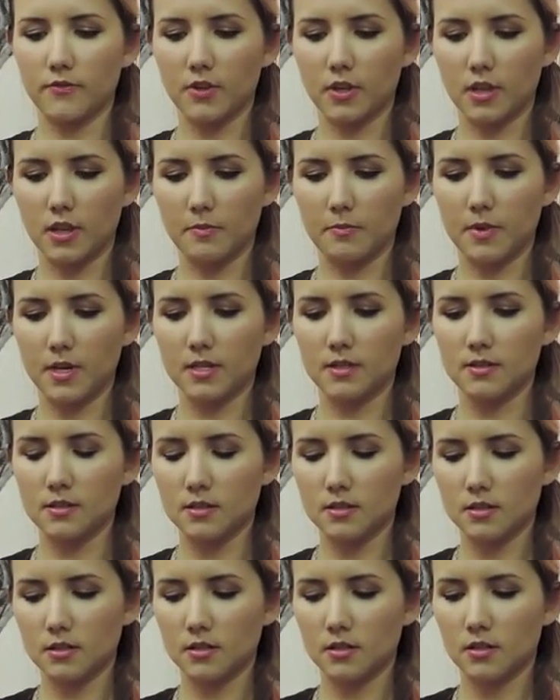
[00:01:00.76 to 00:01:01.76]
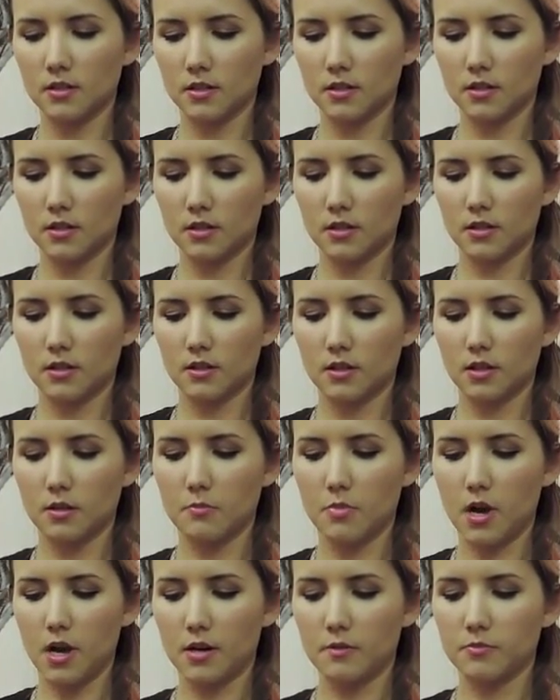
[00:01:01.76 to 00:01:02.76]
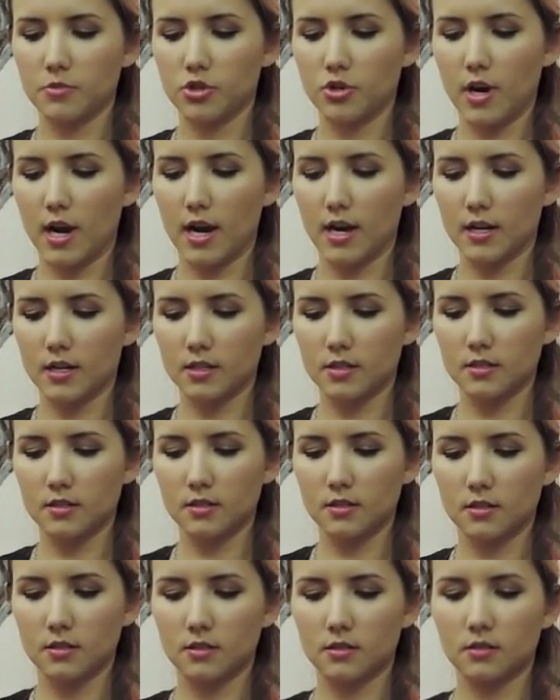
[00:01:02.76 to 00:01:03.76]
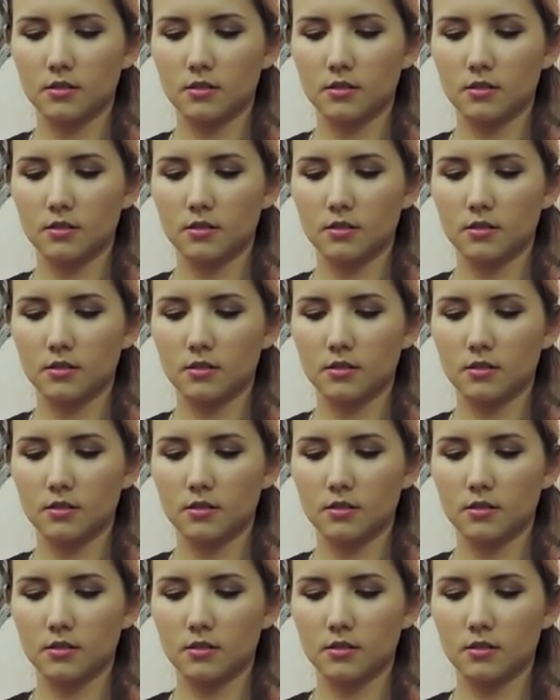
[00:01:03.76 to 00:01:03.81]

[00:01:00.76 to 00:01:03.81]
of the clip-ins, the bottom tracks.